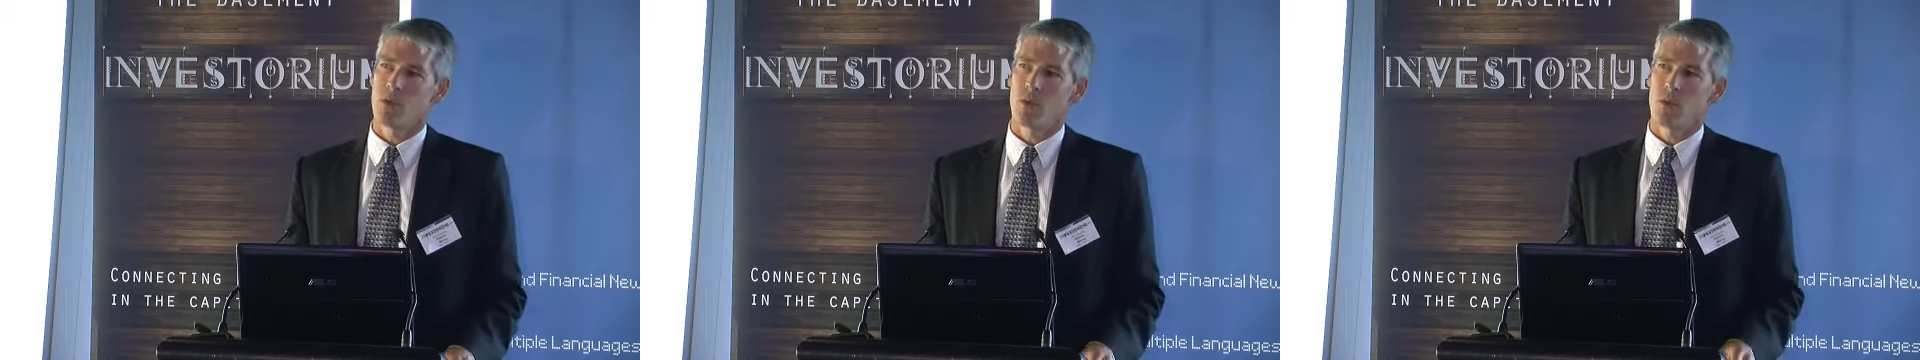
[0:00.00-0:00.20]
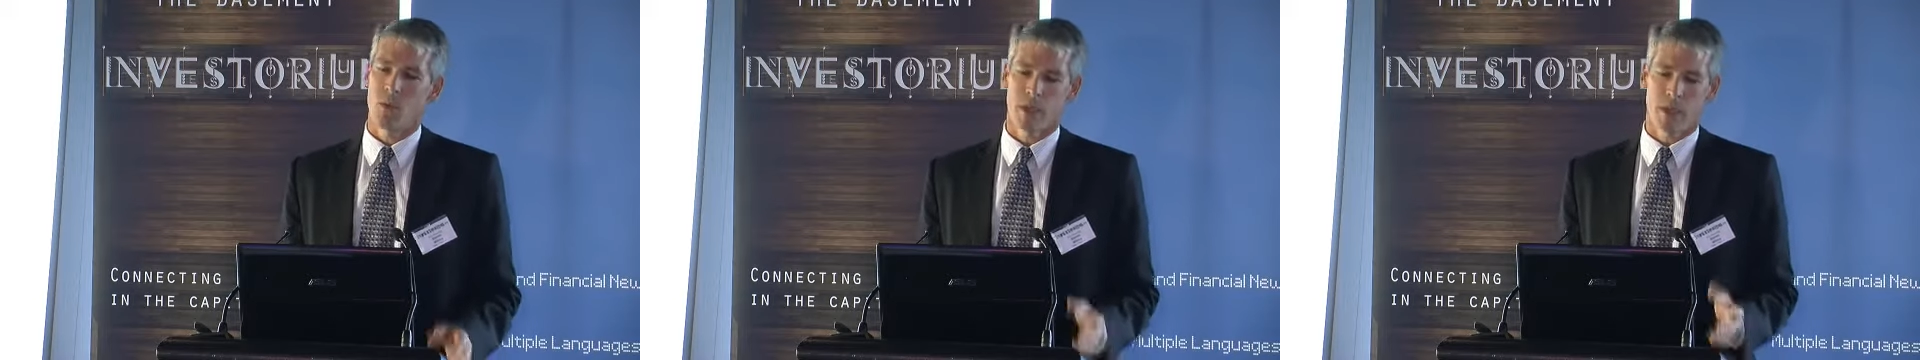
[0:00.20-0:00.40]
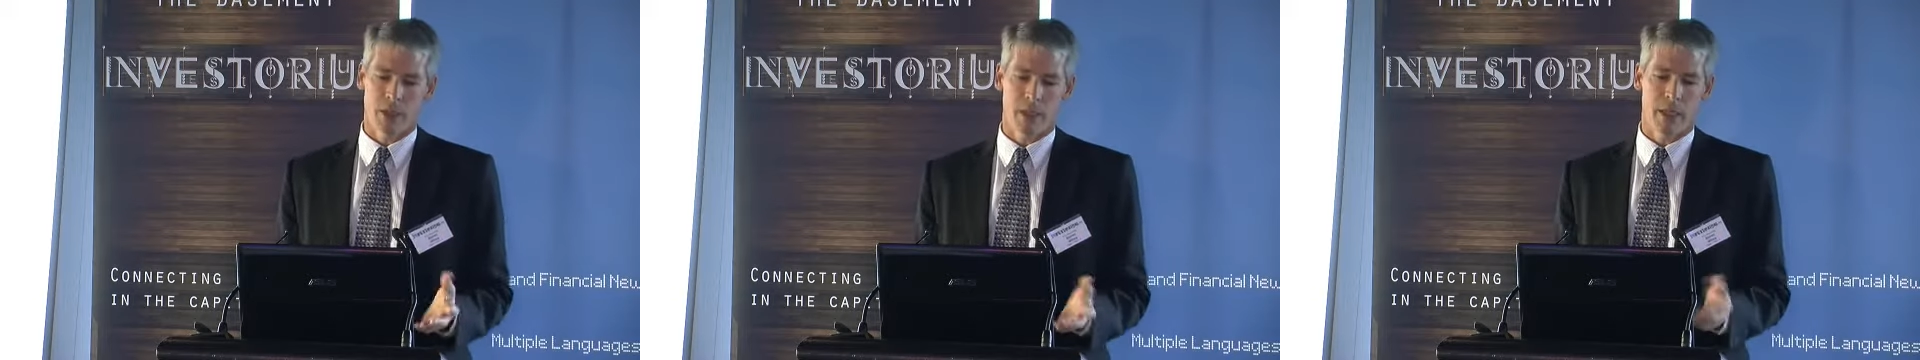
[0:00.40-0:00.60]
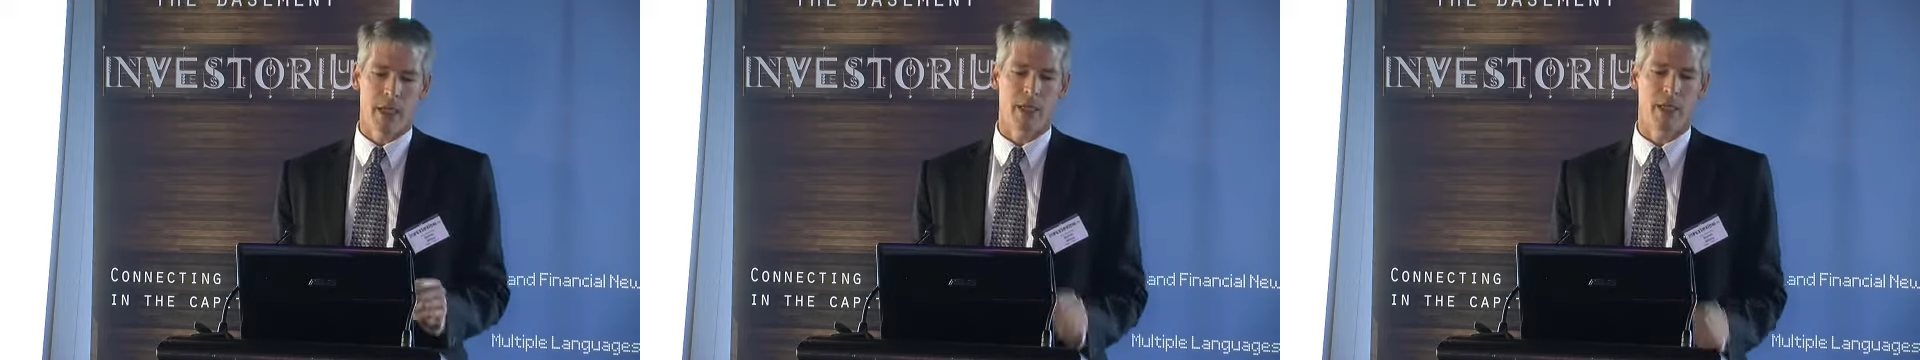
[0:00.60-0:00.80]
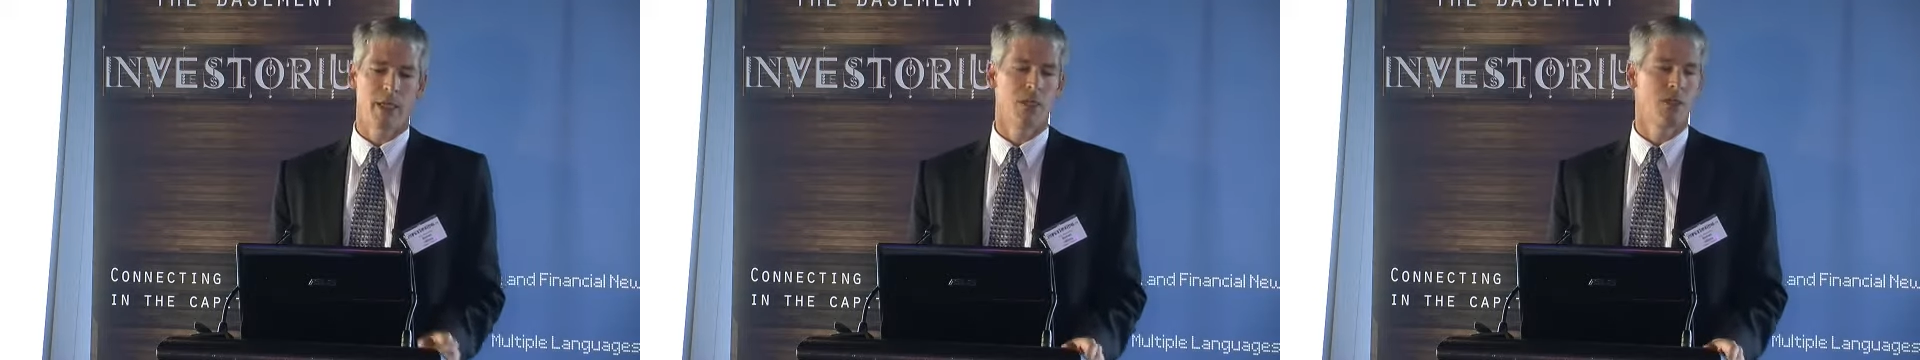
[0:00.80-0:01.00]
once again
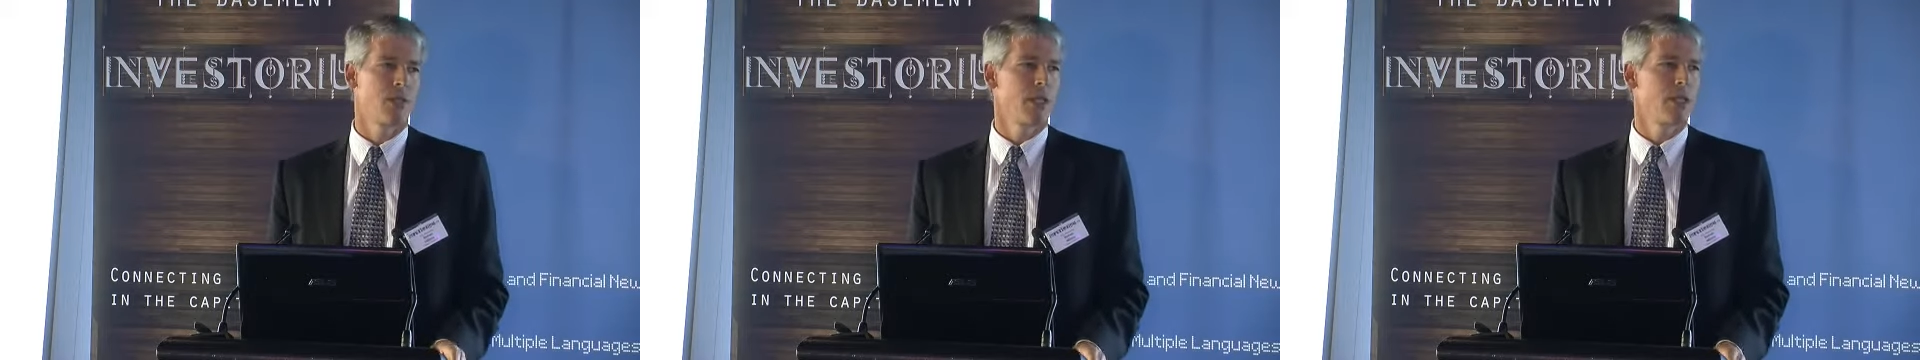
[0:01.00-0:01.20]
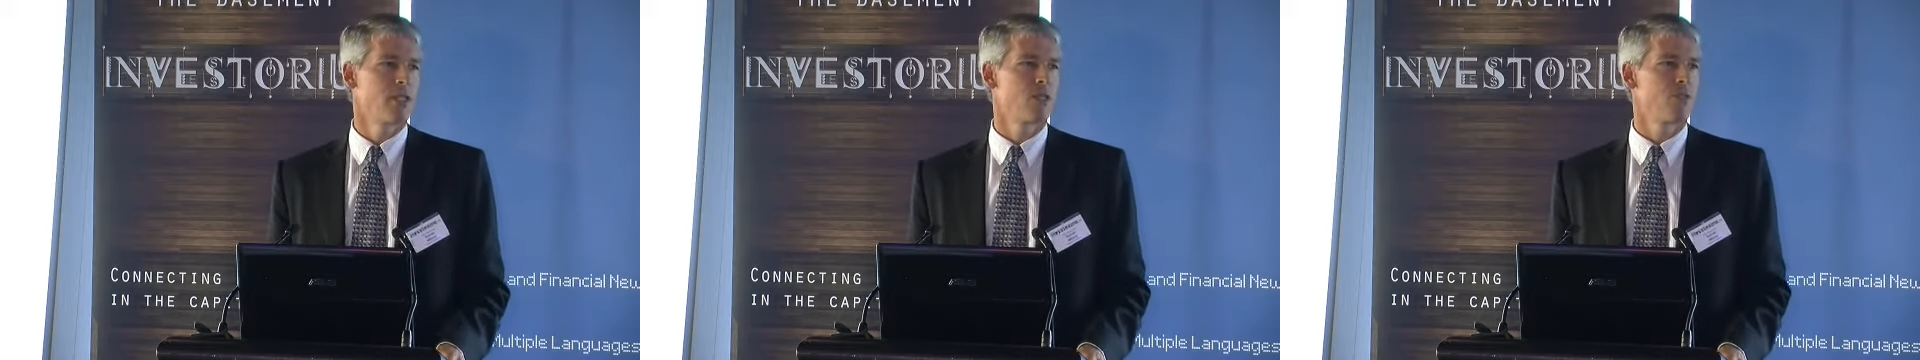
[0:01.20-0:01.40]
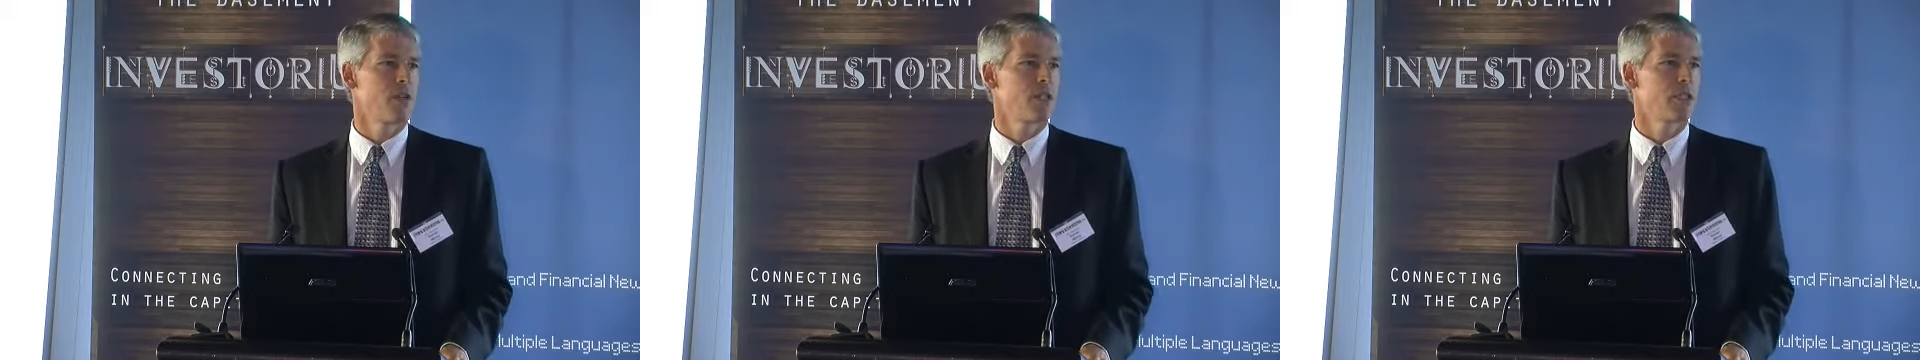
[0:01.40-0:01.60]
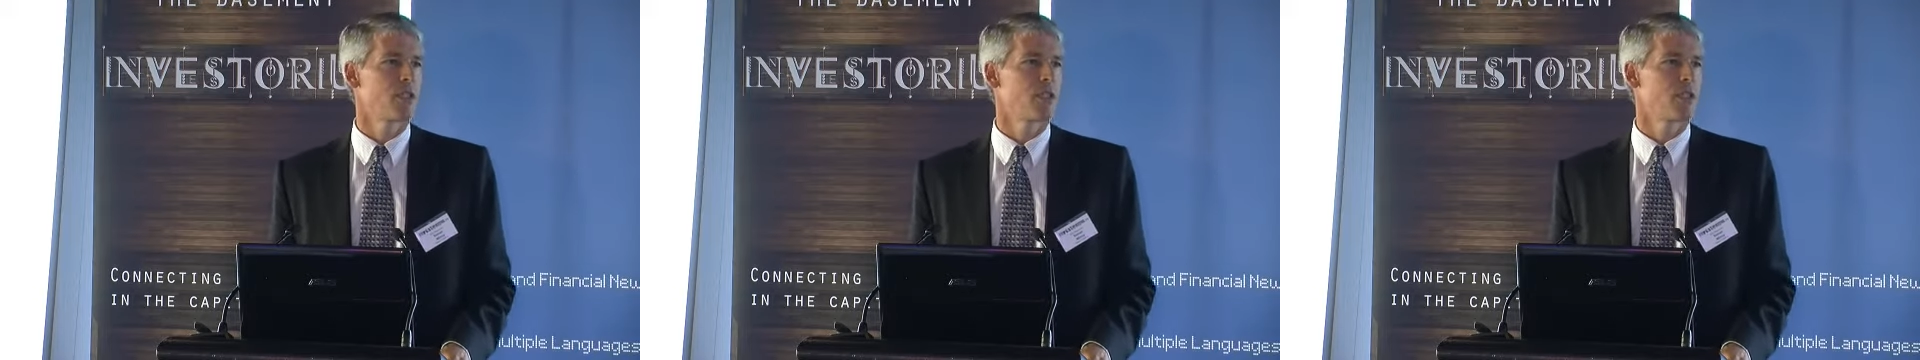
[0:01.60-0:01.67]
you can see there's very